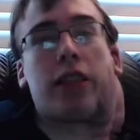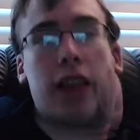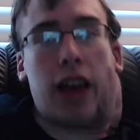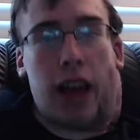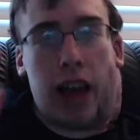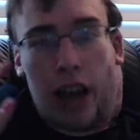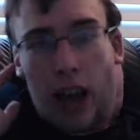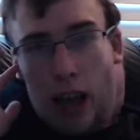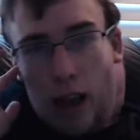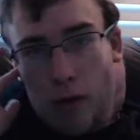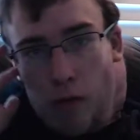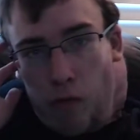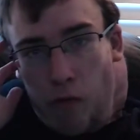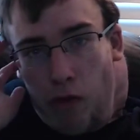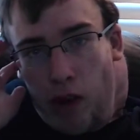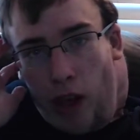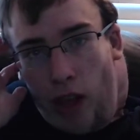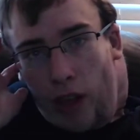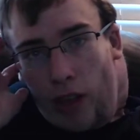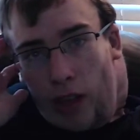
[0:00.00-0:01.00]
And I
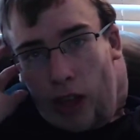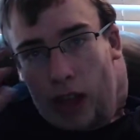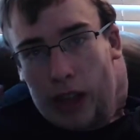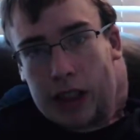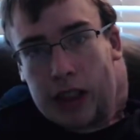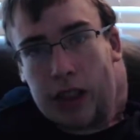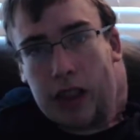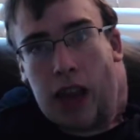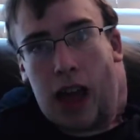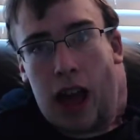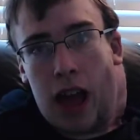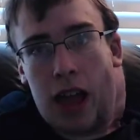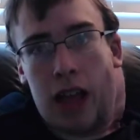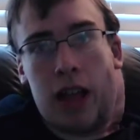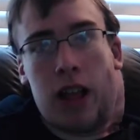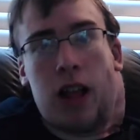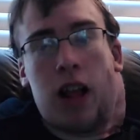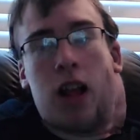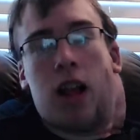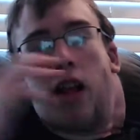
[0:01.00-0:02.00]
really liked that.
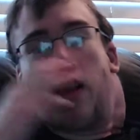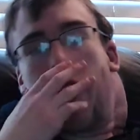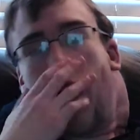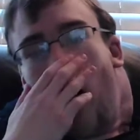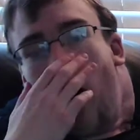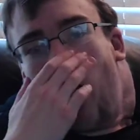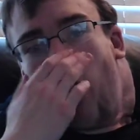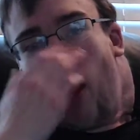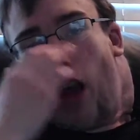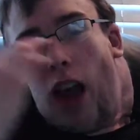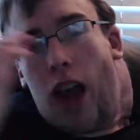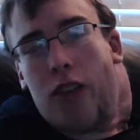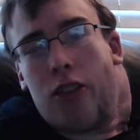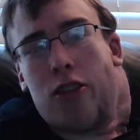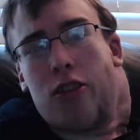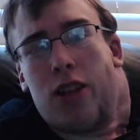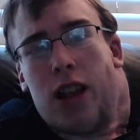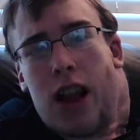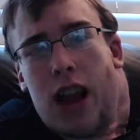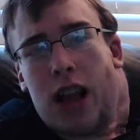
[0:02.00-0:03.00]
Now,
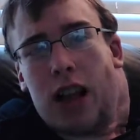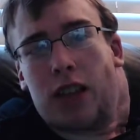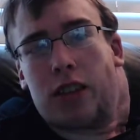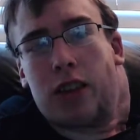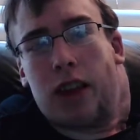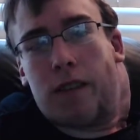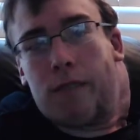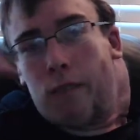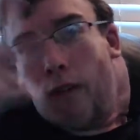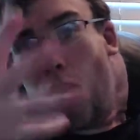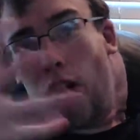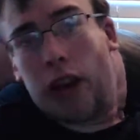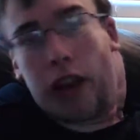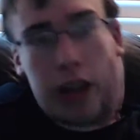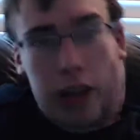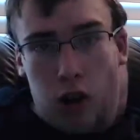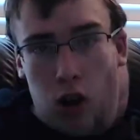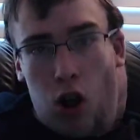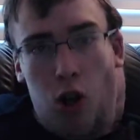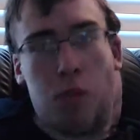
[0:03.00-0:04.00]
after that, she fought
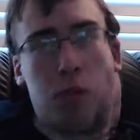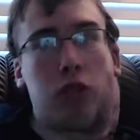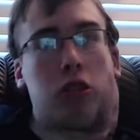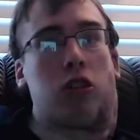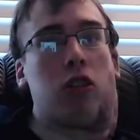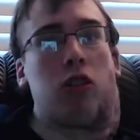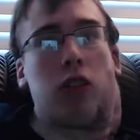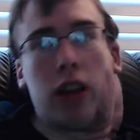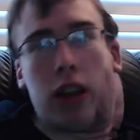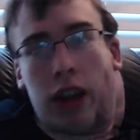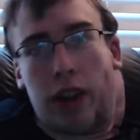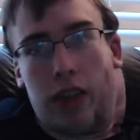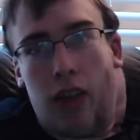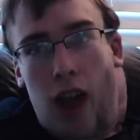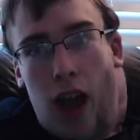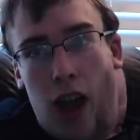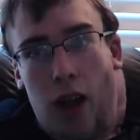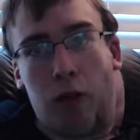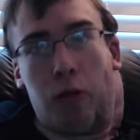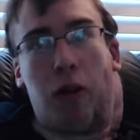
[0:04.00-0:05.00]
Inoba shooting in
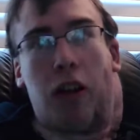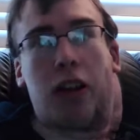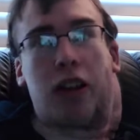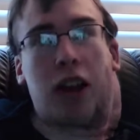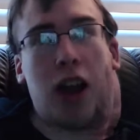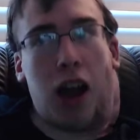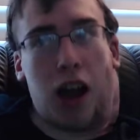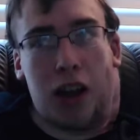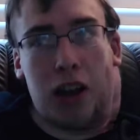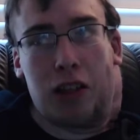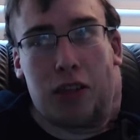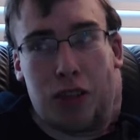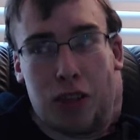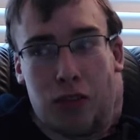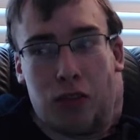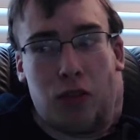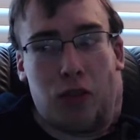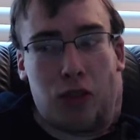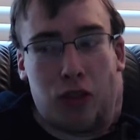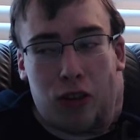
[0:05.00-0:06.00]
them, which kind
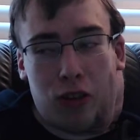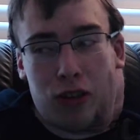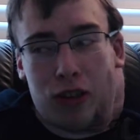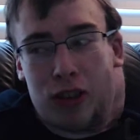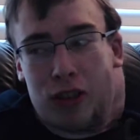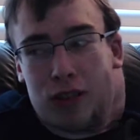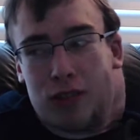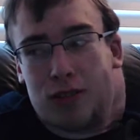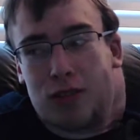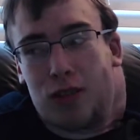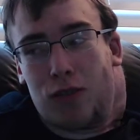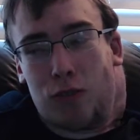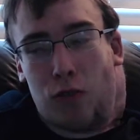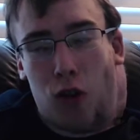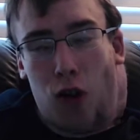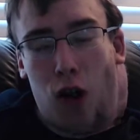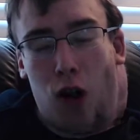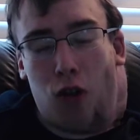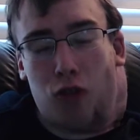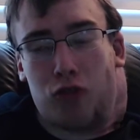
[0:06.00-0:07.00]
of
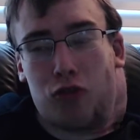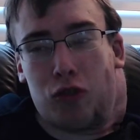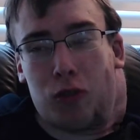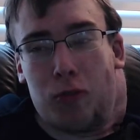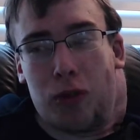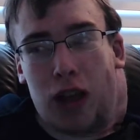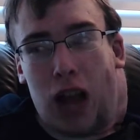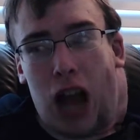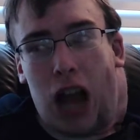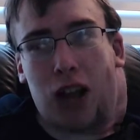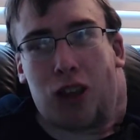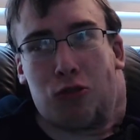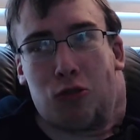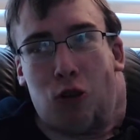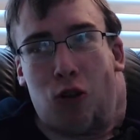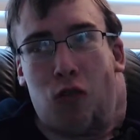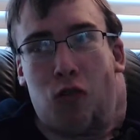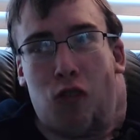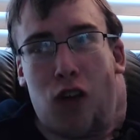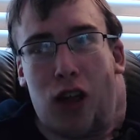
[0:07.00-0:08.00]
devolved from an
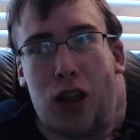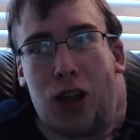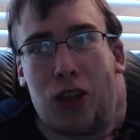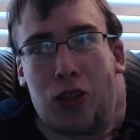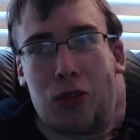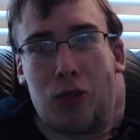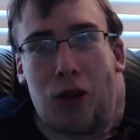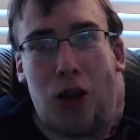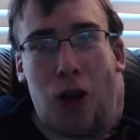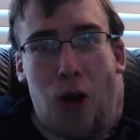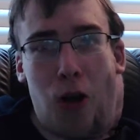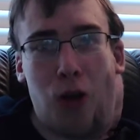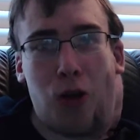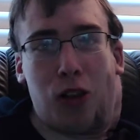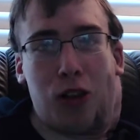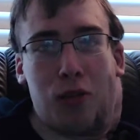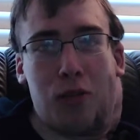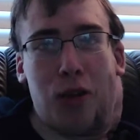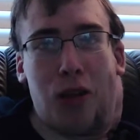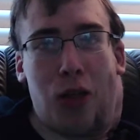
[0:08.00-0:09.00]
actual fight into an
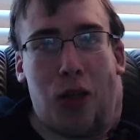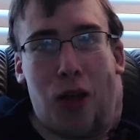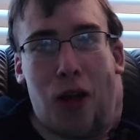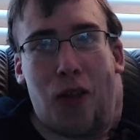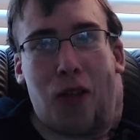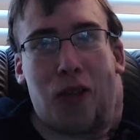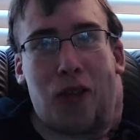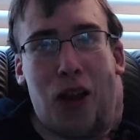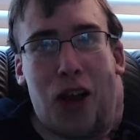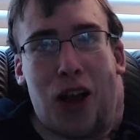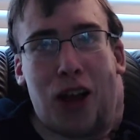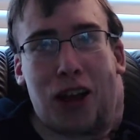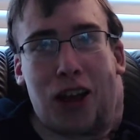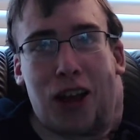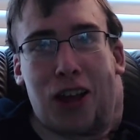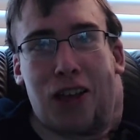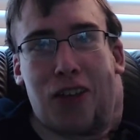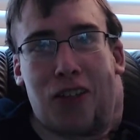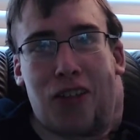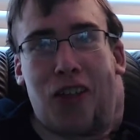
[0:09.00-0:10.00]
argument about
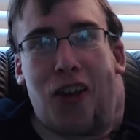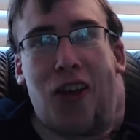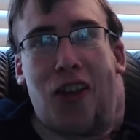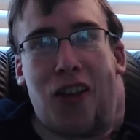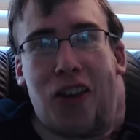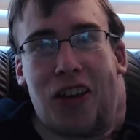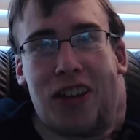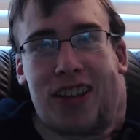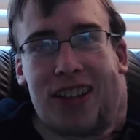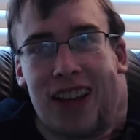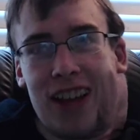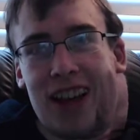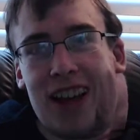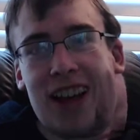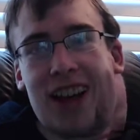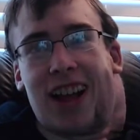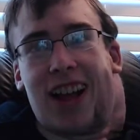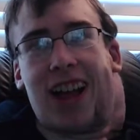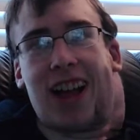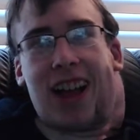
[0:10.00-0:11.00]
Sake's feelings,
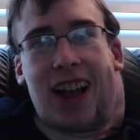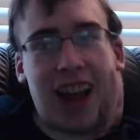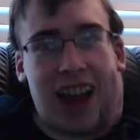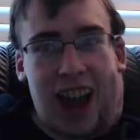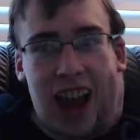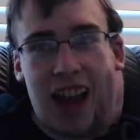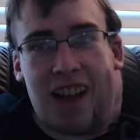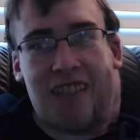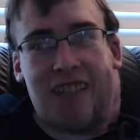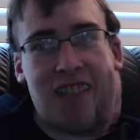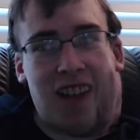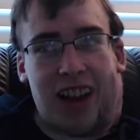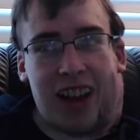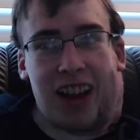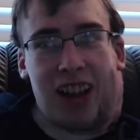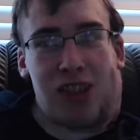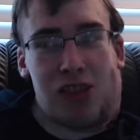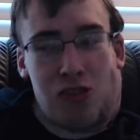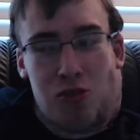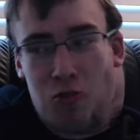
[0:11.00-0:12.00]
like a cat fight,
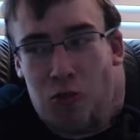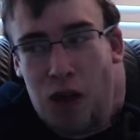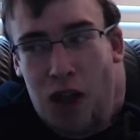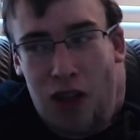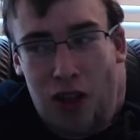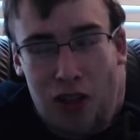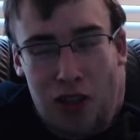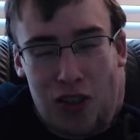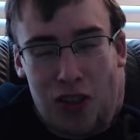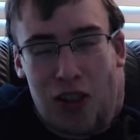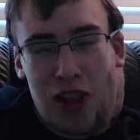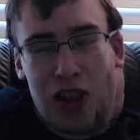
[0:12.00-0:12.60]
if you will.